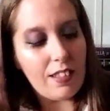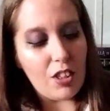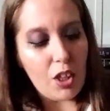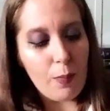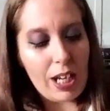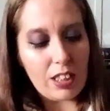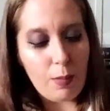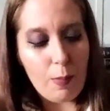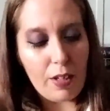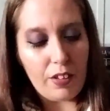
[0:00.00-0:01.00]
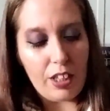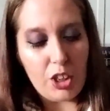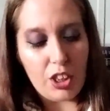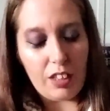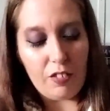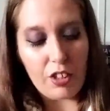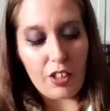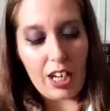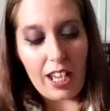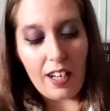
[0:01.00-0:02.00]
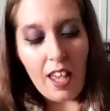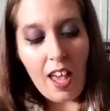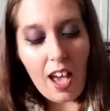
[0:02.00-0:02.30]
I turned back to my mother and she lifted her head.